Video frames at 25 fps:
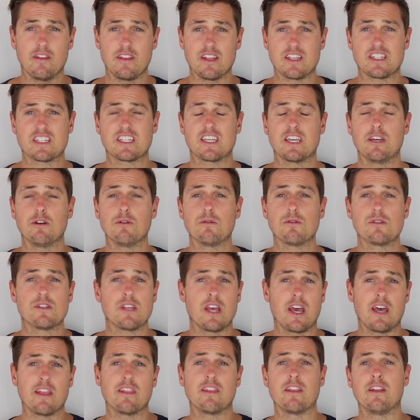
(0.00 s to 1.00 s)
the skill
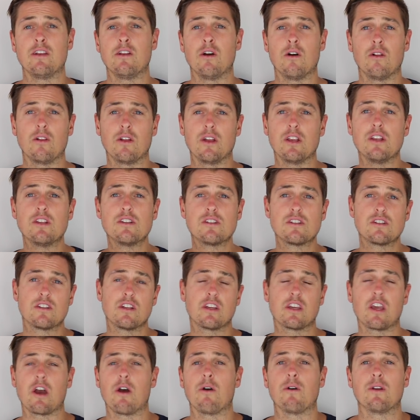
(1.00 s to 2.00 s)
set, the knowledge to
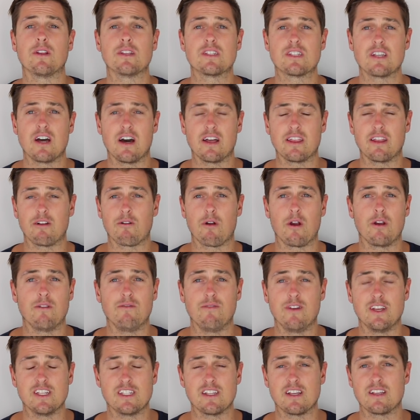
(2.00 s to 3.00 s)
go in and start their own
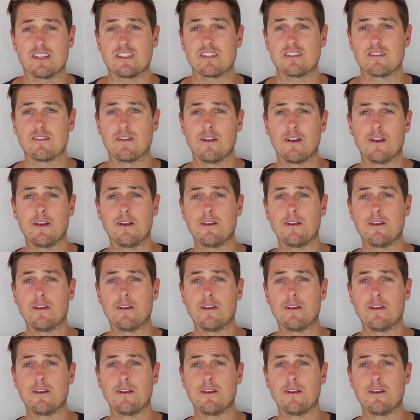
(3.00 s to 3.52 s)
business.